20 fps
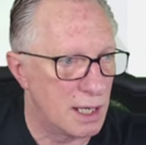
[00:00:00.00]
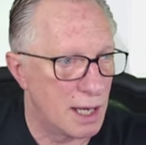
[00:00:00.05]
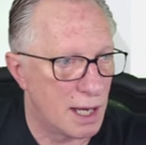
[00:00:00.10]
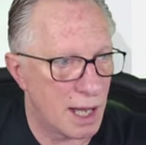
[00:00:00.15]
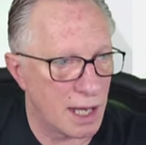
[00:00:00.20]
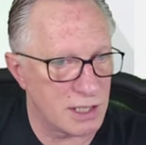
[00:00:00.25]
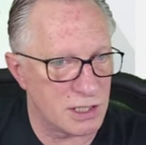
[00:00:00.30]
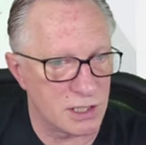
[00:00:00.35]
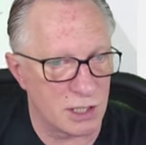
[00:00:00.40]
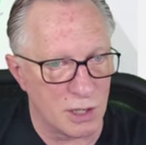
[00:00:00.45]

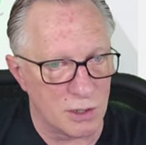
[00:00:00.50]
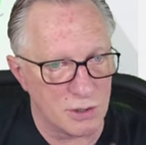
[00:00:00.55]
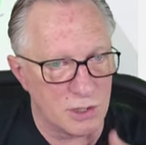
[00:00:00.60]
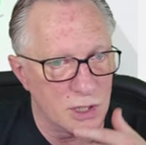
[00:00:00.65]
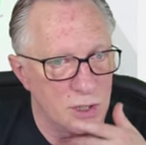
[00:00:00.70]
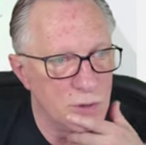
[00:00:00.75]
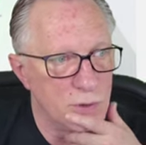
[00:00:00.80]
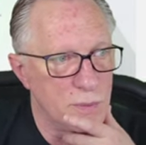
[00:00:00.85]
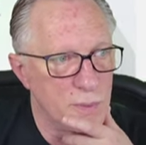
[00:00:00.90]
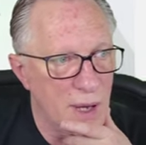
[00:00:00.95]
I showed
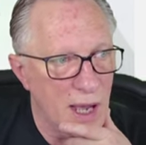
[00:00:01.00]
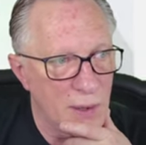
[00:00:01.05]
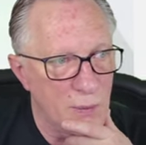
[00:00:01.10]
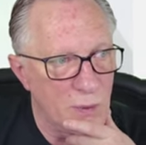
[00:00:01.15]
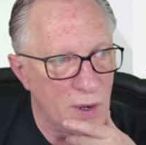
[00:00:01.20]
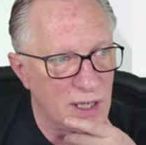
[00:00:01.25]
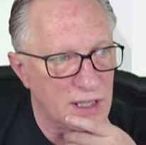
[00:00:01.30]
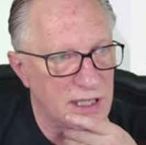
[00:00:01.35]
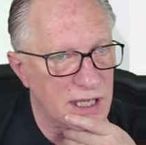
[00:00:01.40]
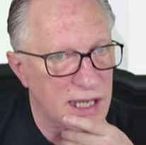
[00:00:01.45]
you my
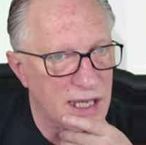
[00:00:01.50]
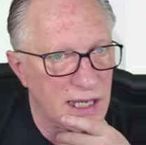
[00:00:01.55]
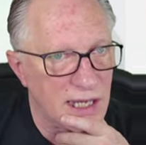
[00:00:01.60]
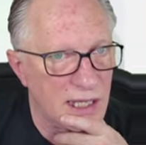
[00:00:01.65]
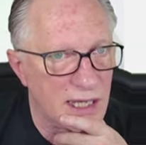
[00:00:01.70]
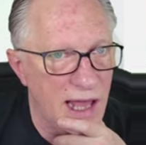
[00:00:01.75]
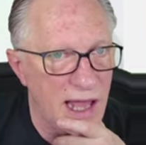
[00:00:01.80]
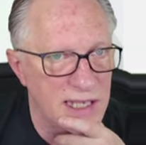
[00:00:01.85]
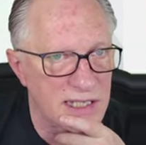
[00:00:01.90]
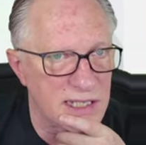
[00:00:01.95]
OneKey
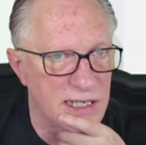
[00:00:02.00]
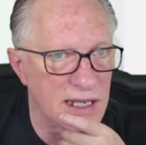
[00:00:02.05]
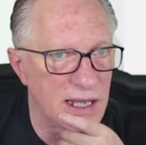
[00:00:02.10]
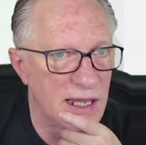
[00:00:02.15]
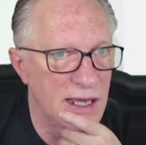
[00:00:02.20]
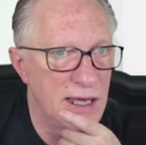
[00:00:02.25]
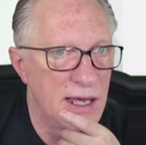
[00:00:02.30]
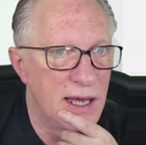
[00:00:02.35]
Classic.